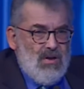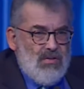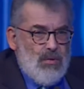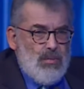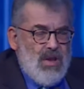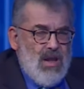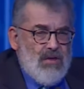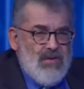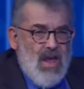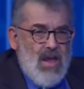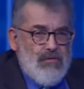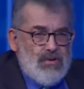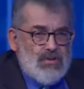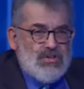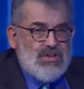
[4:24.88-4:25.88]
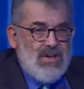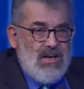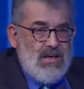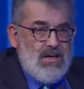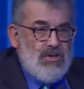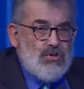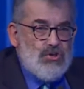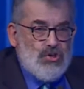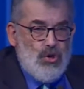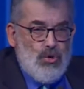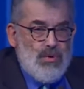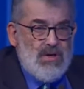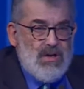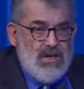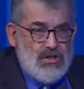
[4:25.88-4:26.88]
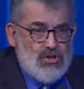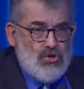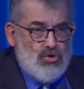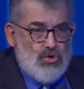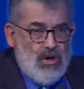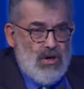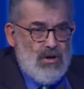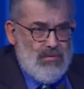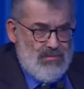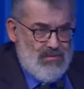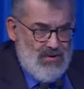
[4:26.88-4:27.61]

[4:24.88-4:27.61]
than we have ever seen in human history.